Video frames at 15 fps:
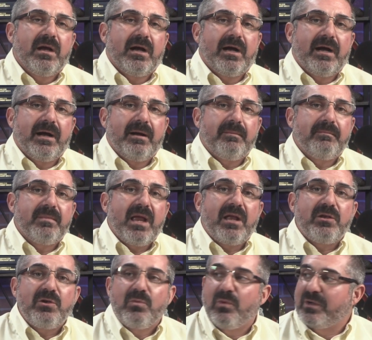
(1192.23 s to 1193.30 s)
And
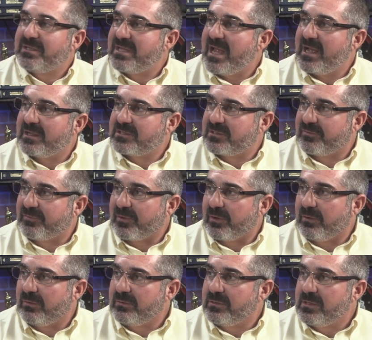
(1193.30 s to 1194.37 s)
you want tax
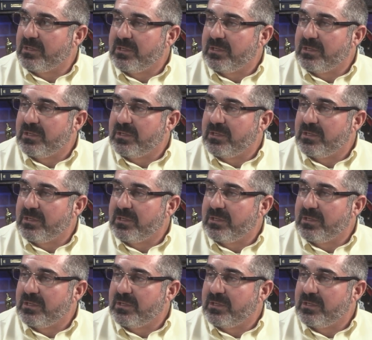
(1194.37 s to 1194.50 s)
deferral.